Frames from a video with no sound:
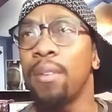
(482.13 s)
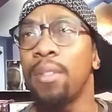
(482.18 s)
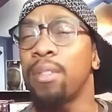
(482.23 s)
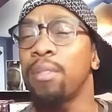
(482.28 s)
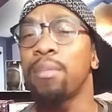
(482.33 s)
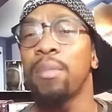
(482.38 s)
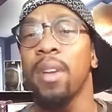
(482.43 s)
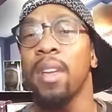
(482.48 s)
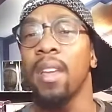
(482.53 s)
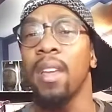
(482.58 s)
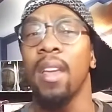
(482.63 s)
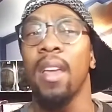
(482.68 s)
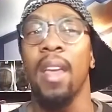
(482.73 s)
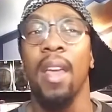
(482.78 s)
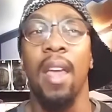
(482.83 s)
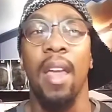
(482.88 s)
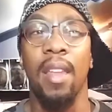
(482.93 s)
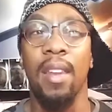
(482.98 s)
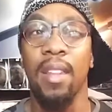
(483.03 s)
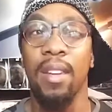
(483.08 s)
3.
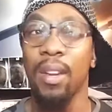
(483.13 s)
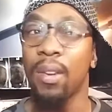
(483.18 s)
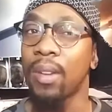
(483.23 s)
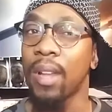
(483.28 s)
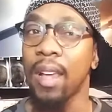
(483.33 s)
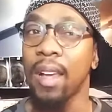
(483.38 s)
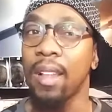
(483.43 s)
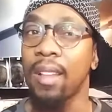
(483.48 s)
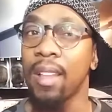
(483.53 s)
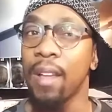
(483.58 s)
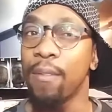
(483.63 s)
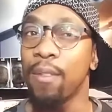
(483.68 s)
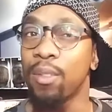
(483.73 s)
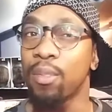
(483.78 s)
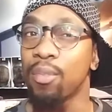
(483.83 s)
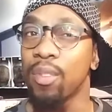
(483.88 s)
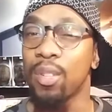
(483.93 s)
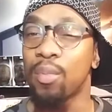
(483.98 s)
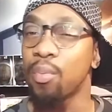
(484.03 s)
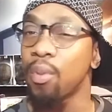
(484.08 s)
And then they're like, level
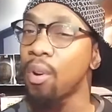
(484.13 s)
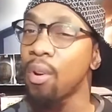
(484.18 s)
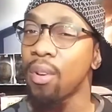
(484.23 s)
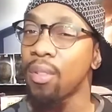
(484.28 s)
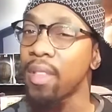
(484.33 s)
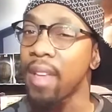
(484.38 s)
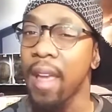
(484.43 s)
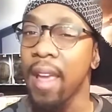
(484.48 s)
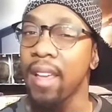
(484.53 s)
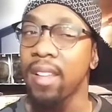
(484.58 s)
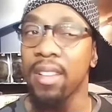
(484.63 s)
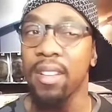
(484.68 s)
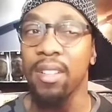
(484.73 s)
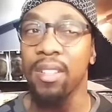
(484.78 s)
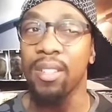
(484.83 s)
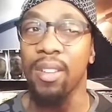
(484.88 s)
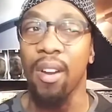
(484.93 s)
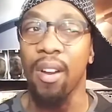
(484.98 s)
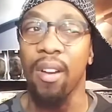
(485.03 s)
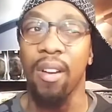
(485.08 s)
3 is where all the
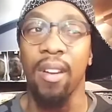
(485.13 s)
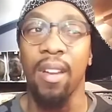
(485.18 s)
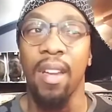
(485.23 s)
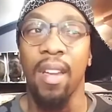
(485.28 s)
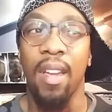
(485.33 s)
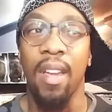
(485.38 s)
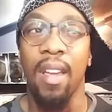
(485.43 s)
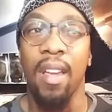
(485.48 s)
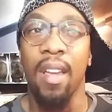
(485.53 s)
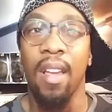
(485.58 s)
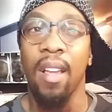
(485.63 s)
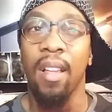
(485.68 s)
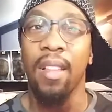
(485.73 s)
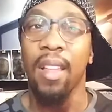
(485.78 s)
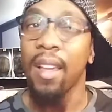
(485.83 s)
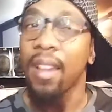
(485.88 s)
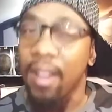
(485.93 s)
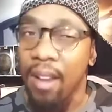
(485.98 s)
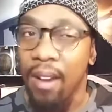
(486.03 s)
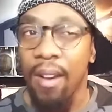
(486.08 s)
aliens are.
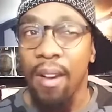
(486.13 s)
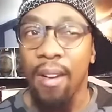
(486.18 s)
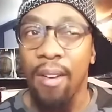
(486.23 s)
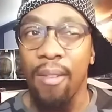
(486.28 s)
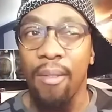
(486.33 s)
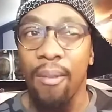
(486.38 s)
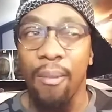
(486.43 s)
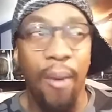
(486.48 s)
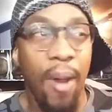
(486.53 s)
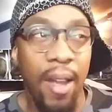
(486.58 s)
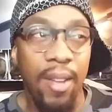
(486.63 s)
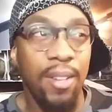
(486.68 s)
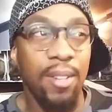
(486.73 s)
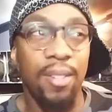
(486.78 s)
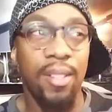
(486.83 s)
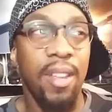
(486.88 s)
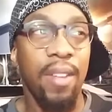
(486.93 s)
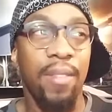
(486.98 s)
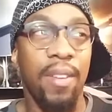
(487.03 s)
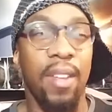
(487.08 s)
Like, why'd
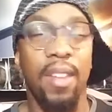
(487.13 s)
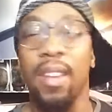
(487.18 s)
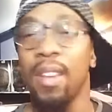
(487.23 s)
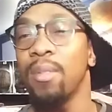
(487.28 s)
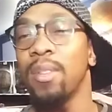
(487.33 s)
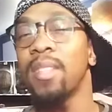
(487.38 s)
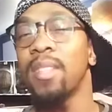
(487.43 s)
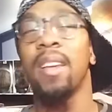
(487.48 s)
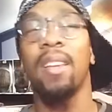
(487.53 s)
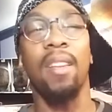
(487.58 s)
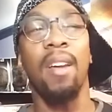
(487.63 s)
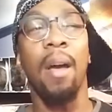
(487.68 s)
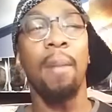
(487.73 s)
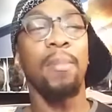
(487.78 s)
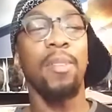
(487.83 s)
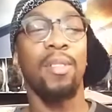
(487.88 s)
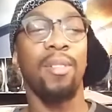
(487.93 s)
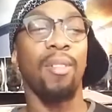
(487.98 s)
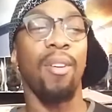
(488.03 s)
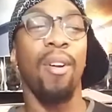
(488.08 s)
you leave it? And he was like,
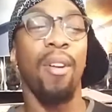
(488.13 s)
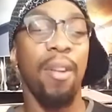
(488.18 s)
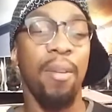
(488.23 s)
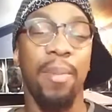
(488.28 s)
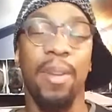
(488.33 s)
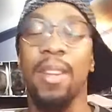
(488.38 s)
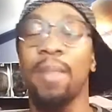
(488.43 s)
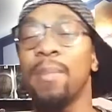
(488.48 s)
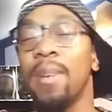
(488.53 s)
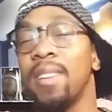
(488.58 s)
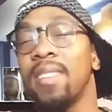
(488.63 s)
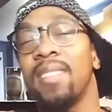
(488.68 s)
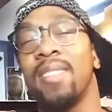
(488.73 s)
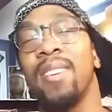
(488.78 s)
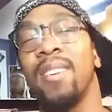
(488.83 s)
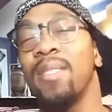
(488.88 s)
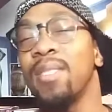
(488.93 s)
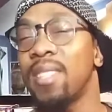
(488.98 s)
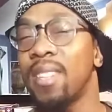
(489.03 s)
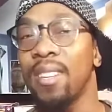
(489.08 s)
I'm sorry, but he made
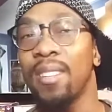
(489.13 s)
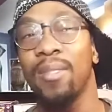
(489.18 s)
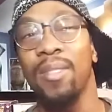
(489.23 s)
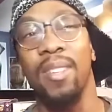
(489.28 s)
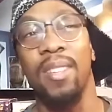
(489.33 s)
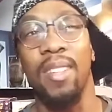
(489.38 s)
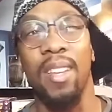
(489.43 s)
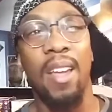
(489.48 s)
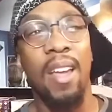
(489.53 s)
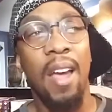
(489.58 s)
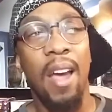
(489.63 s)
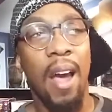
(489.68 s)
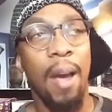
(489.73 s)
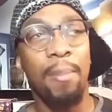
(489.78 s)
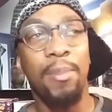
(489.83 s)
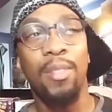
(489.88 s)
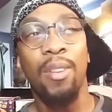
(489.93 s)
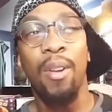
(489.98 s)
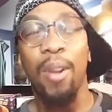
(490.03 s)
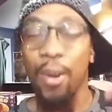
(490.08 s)
his other son's videos like,
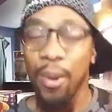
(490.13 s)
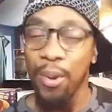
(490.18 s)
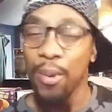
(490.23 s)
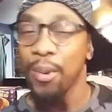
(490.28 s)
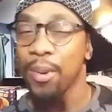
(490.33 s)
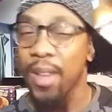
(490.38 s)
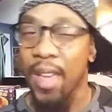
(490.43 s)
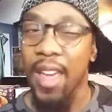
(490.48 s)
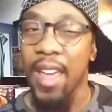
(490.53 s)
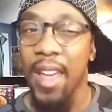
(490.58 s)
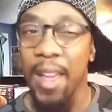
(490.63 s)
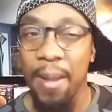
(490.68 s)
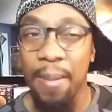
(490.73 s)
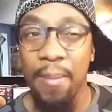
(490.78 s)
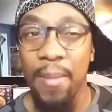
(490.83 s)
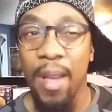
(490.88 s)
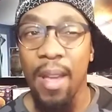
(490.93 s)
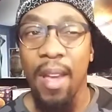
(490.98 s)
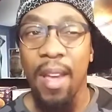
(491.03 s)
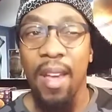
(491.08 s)
I'm sorry, who
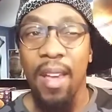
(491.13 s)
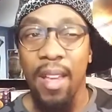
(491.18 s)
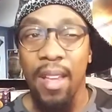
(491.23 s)
came